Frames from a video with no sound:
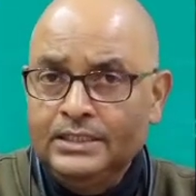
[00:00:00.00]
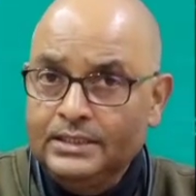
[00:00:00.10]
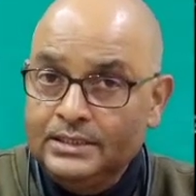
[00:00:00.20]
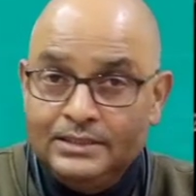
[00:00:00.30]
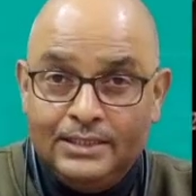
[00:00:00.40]

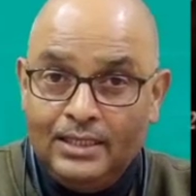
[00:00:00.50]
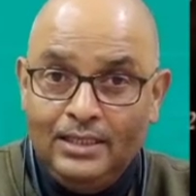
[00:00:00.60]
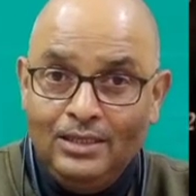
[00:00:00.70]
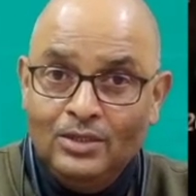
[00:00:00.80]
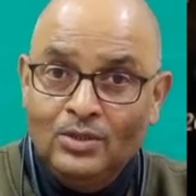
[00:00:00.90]

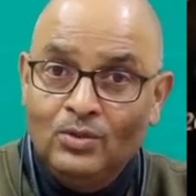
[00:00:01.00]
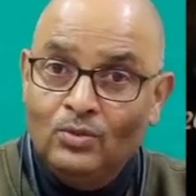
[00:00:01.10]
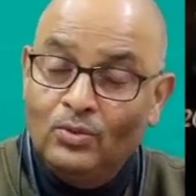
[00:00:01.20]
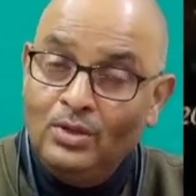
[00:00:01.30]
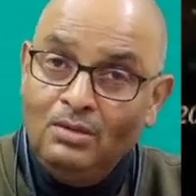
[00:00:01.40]
Initially,
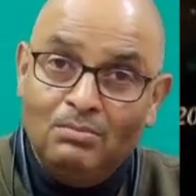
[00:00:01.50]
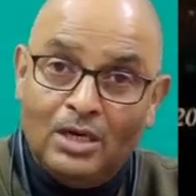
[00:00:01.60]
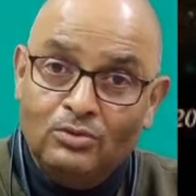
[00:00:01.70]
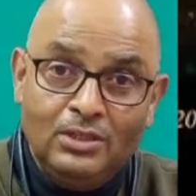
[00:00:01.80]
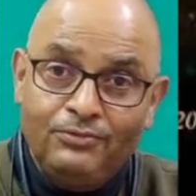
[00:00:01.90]
only
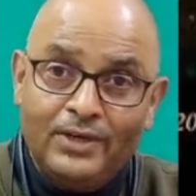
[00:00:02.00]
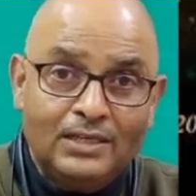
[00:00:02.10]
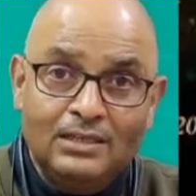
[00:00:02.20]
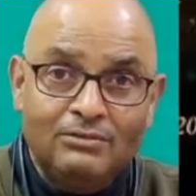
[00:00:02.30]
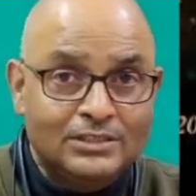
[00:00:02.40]
Maruti
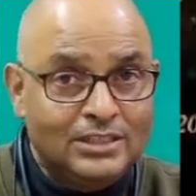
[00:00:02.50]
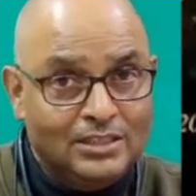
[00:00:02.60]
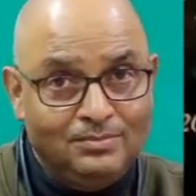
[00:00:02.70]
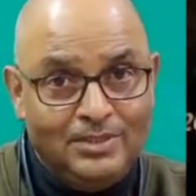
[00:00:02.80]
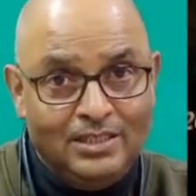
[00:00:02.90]
factory was
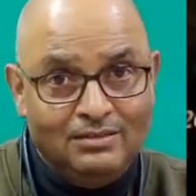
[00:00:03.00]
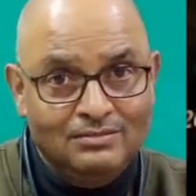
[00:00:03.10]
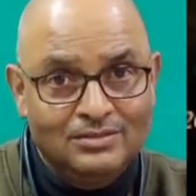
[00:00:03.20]
set up there.